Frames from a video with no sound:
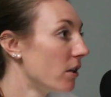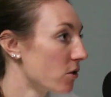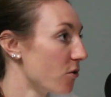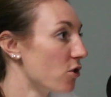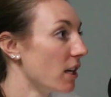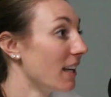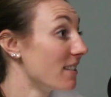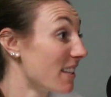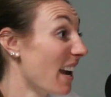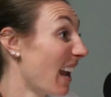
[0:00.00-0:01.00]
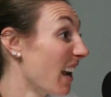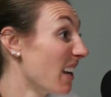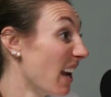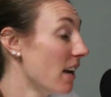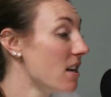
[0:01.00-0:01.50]
So she can set
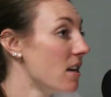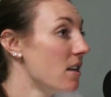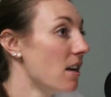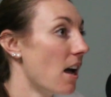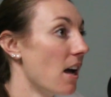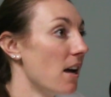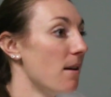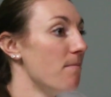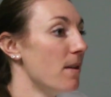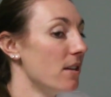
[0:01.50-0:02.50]
and hit. Yeah.